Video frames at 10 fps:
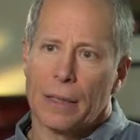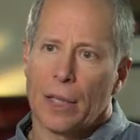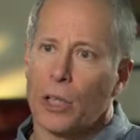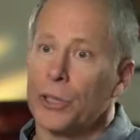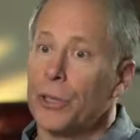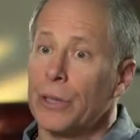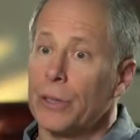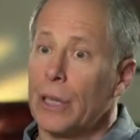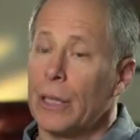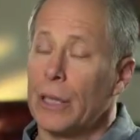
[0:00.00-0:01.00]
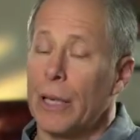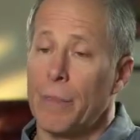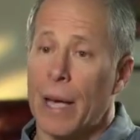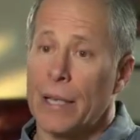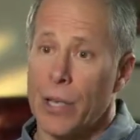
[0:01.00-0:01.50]
culture
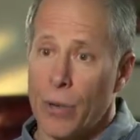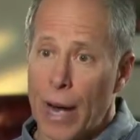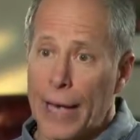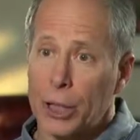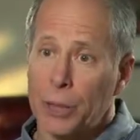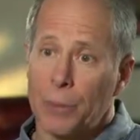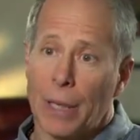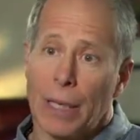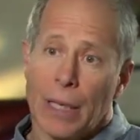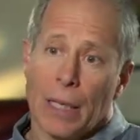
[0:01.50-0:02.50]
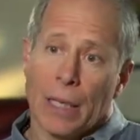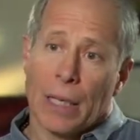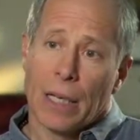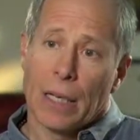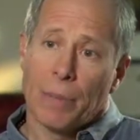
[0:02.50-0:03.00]
impacts interaction, but
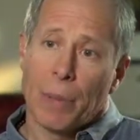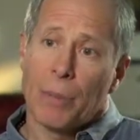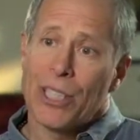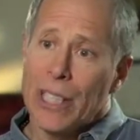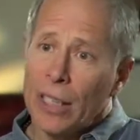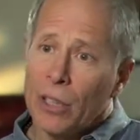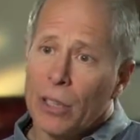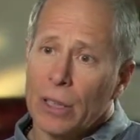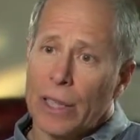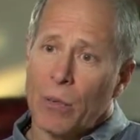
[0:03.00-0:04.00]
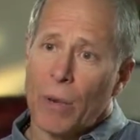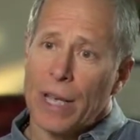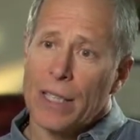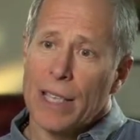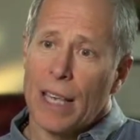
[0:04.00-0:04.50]
particularly in
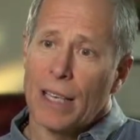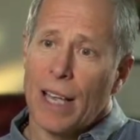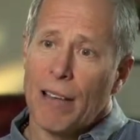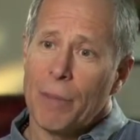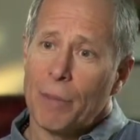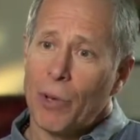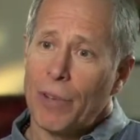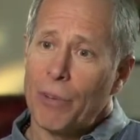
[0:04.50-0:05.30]
ways that a lot of people don't